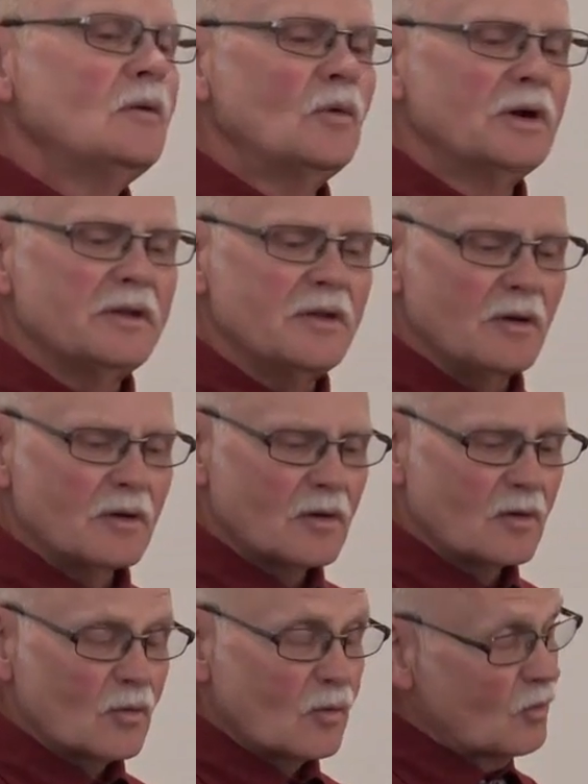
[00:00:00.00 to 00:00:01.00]
One of
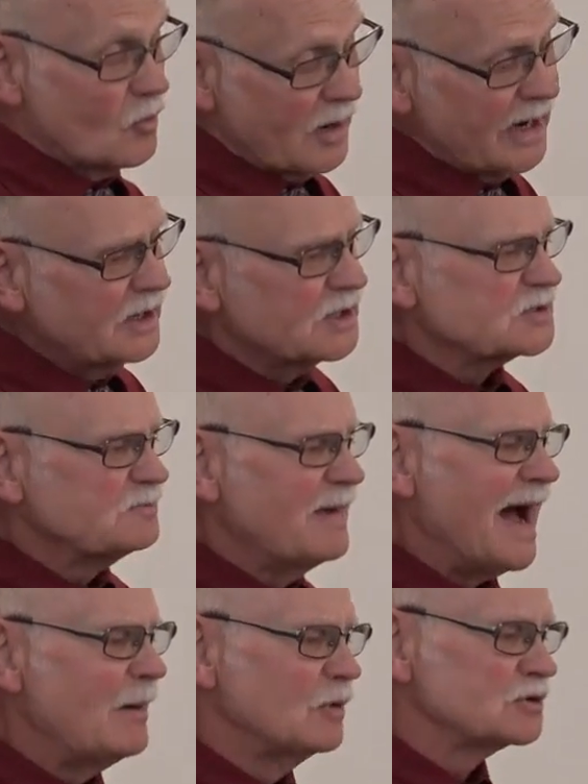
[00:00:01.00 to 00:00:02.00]
the greatest
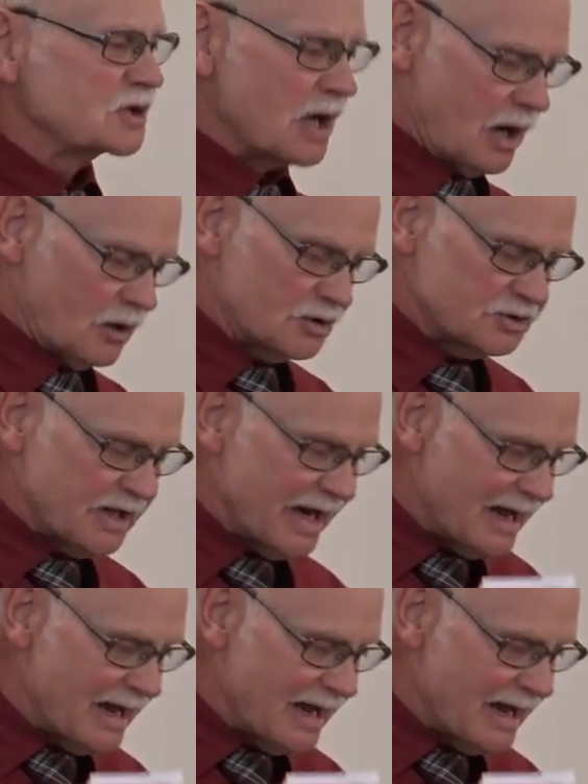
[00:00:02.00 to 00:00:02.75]
Bible scholars that